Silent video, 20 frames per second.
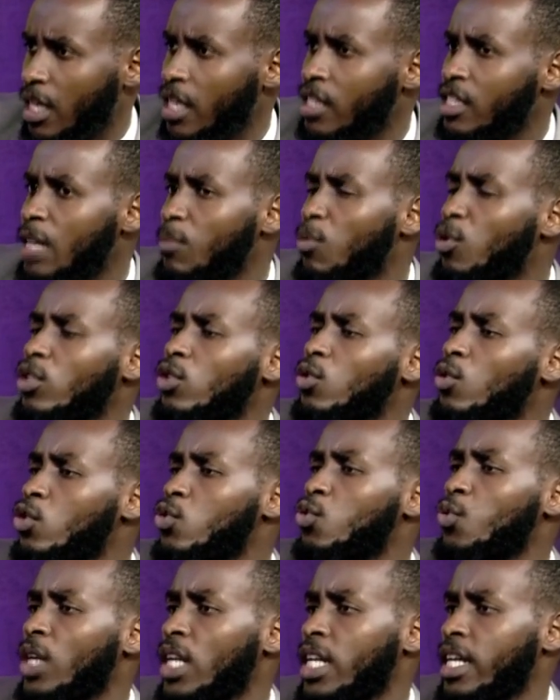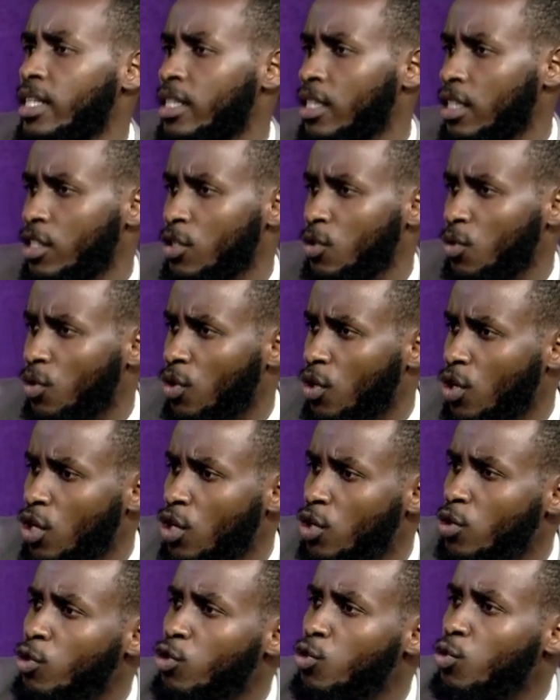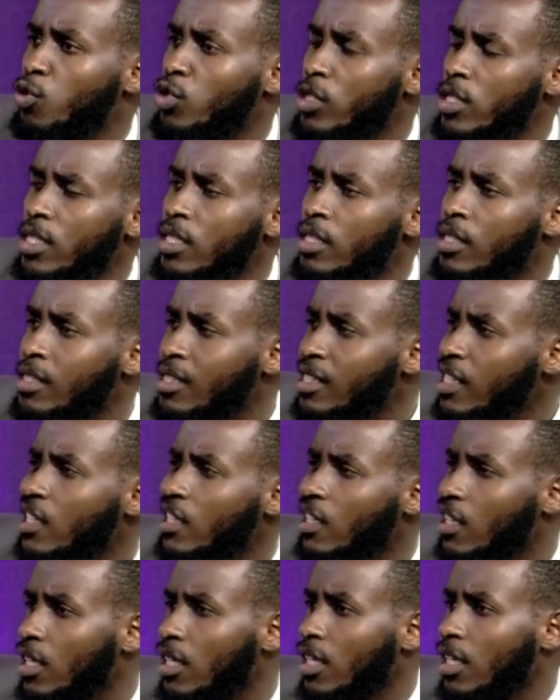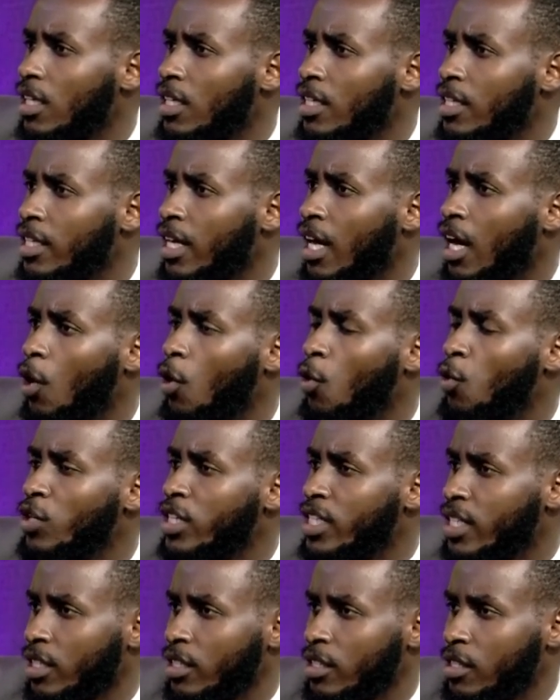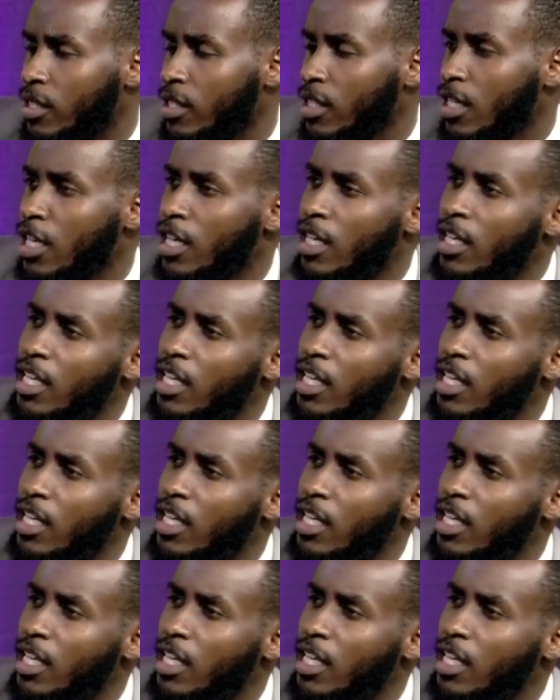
It's about those who elected you. You should seek their audience.